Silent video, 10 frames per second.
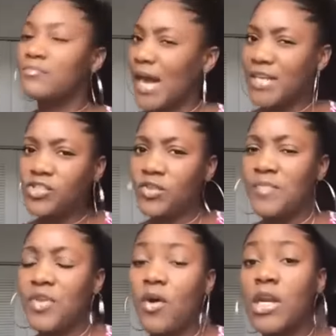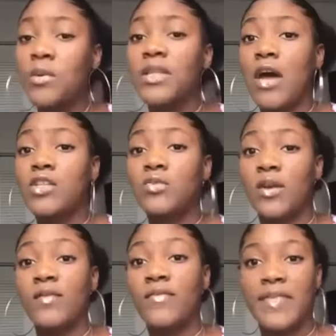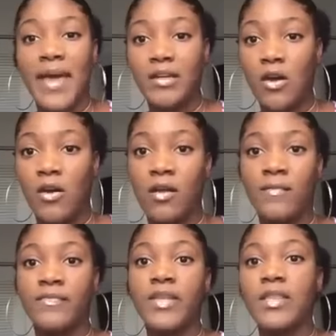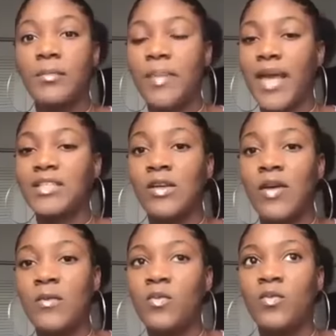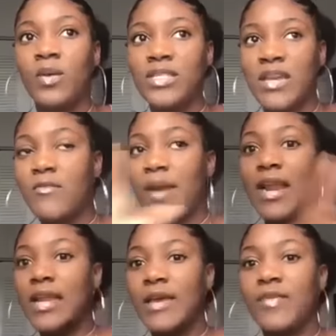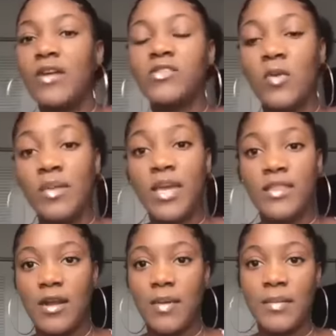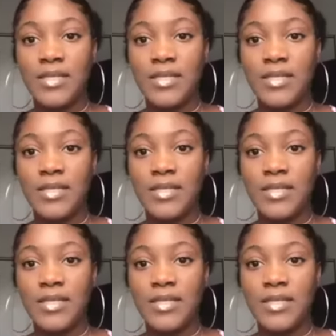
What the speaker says: Mind you, I'm the only one that was working for that long in the back. So once everybody left, I was gonna be in there by